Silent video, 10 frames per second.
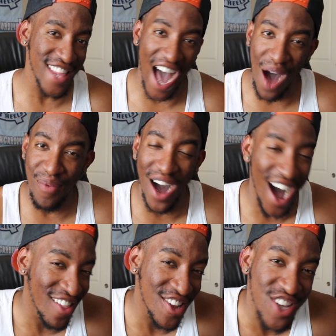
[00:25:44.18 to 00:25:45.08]
Nah,
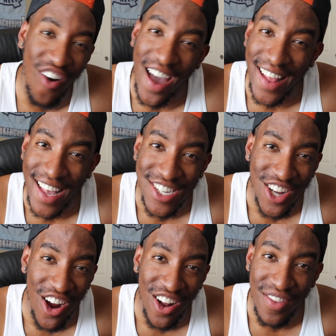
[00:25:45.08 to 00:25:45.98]
but let's go ahead and get
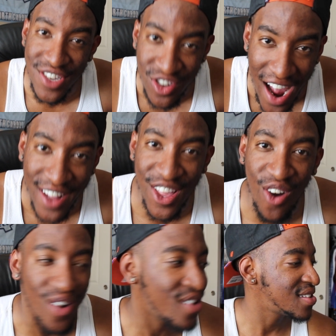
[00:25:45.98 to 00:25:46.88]
started on this track,
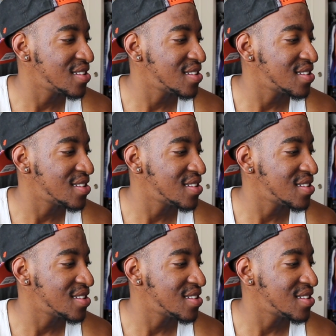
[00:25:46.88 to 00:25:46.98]
though.